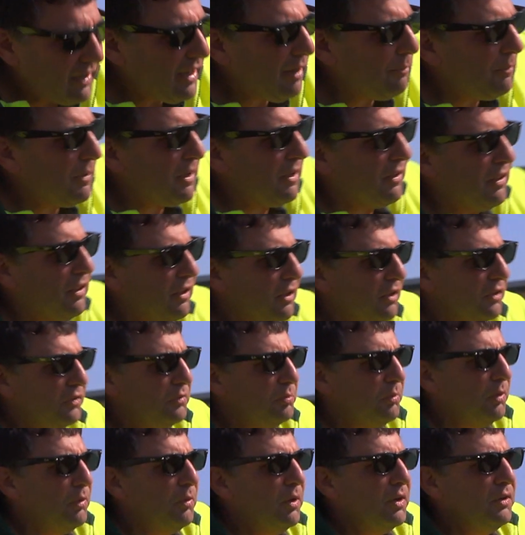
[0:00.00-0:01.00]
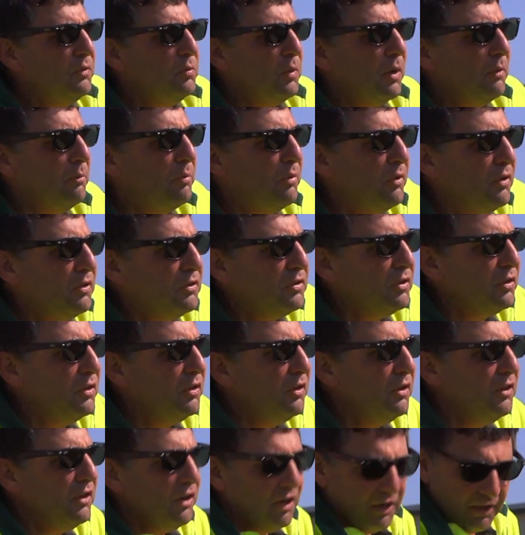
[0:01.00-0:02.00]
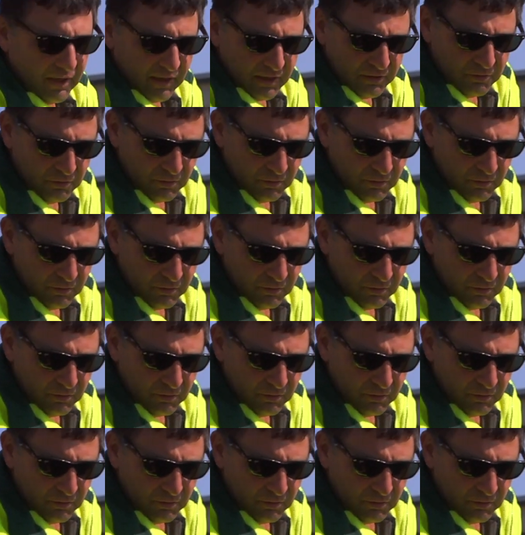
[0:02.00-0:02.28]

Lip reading: staff, the teachers, everyone is